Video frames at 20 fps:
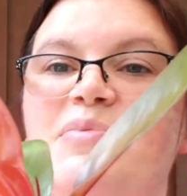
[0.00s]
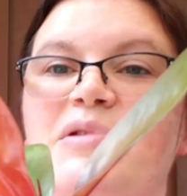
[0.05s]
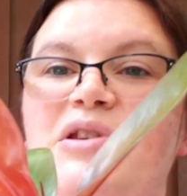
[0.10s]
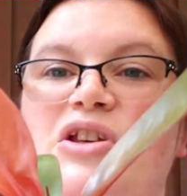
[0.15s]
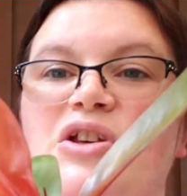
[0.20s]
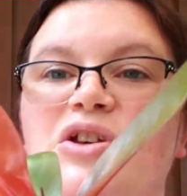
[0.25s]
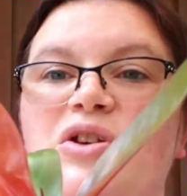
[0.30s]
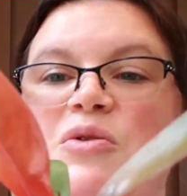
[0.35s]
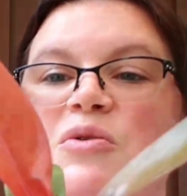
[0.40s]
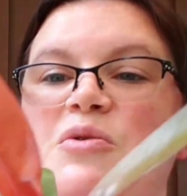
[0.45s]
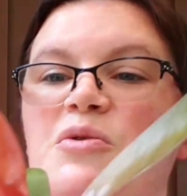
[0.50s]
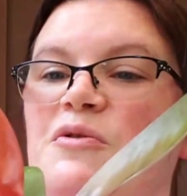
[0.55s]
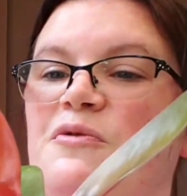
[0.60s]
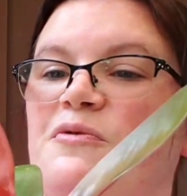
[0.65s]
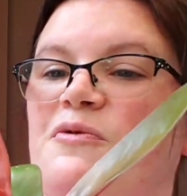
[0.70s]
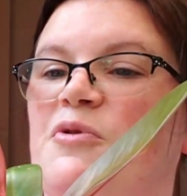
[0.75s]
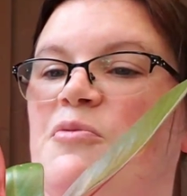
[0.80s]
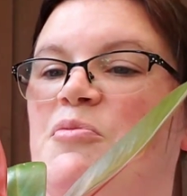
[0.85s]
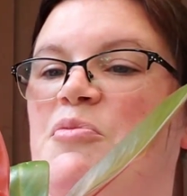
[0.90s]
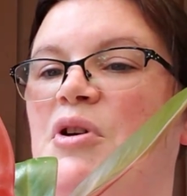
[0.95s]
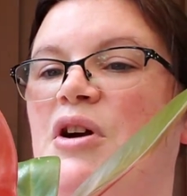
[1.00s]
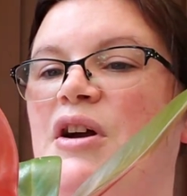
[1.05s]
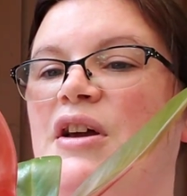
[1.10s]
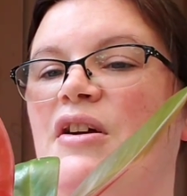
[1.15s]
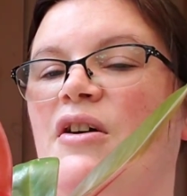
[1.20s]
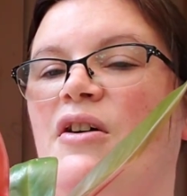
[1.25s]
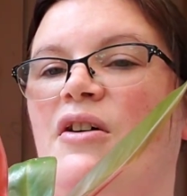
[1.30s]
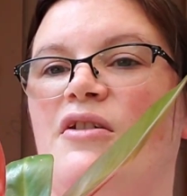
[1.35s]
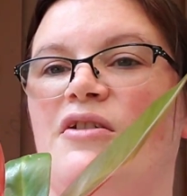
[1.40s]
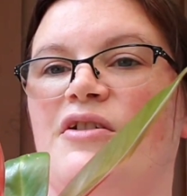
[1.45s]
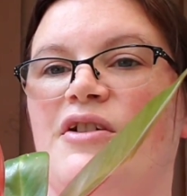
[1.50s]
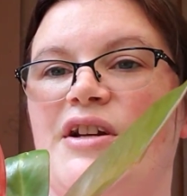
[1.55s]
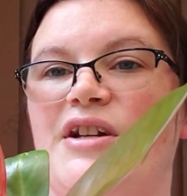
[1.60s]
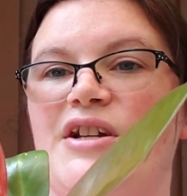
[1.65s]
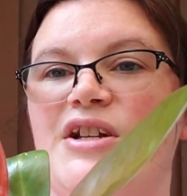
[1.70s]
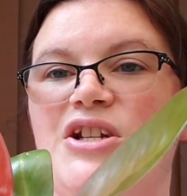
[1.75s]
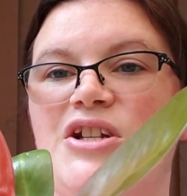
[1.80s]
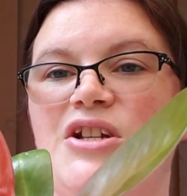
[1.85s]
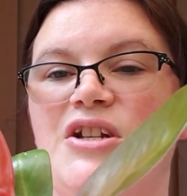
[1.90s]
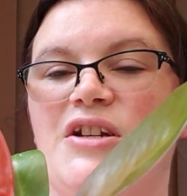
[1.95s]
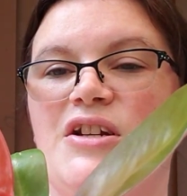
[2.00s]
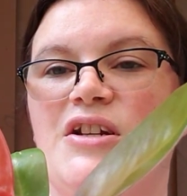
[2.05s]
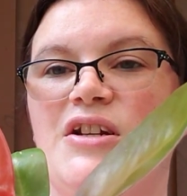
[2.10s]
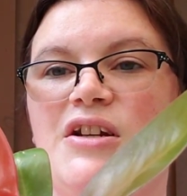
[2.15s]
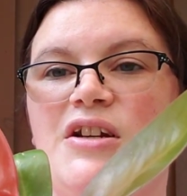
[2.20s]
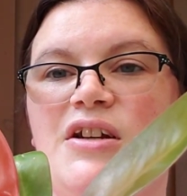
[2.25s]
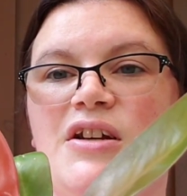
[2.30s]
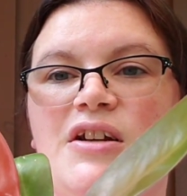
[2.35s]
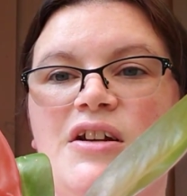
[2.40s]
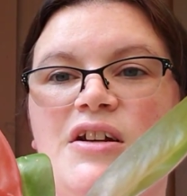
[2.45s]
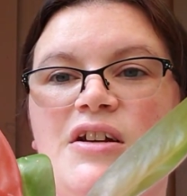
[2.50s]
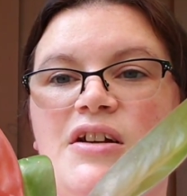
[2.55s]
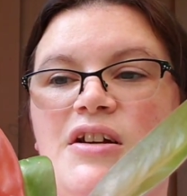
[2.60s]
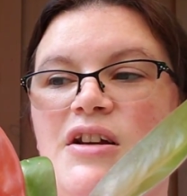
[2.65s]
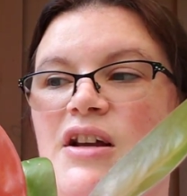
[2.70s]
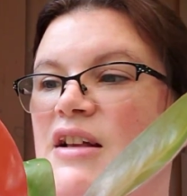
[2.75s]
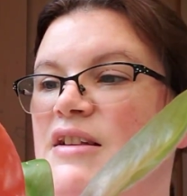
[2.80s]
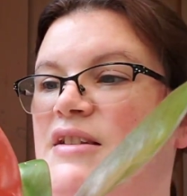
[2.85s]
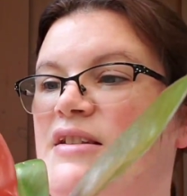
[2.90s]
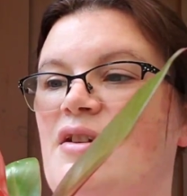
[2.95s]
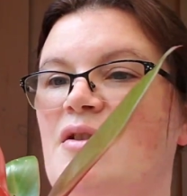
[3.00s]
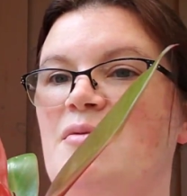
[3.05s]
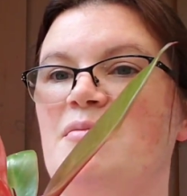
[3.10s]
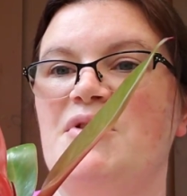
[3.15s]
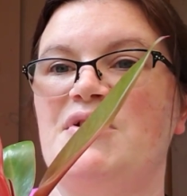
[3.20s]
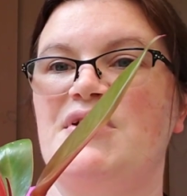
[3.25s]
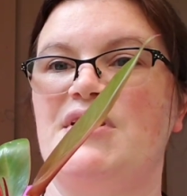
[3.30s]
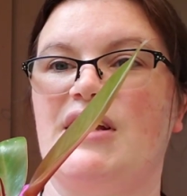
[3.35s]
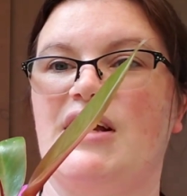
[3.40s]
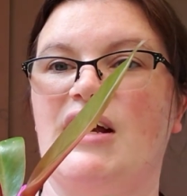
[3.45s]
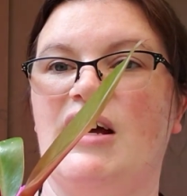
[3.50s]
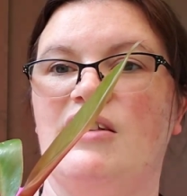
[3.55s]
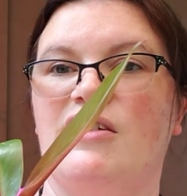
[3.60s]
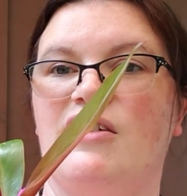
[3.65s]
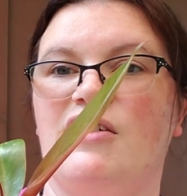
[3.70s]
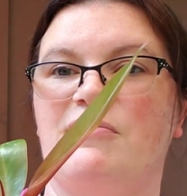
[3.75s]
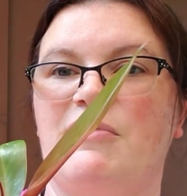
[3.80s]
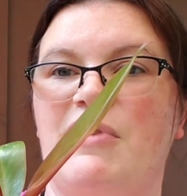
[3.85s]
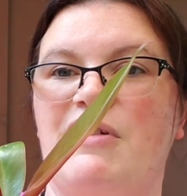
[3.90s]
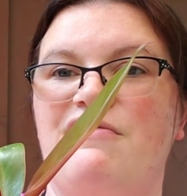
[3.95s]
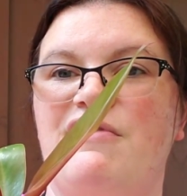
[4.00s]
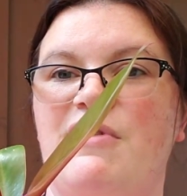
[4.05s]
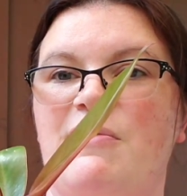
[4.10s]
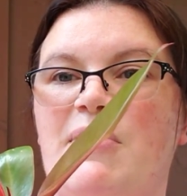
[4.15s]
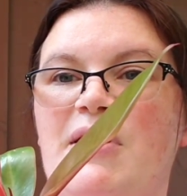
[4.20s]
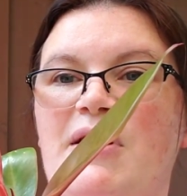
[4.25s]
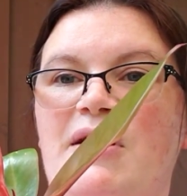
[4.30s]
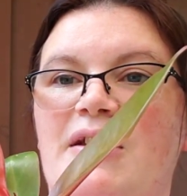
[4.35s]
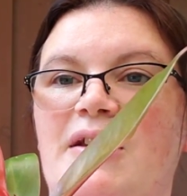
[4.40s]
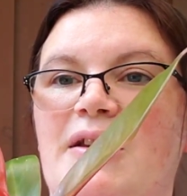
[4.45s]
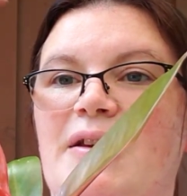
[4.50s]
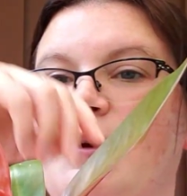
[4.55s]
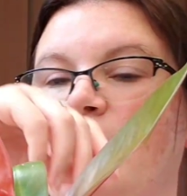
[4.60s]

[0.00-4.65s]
beautiful bright orange. It's almost the color of my Fitbit.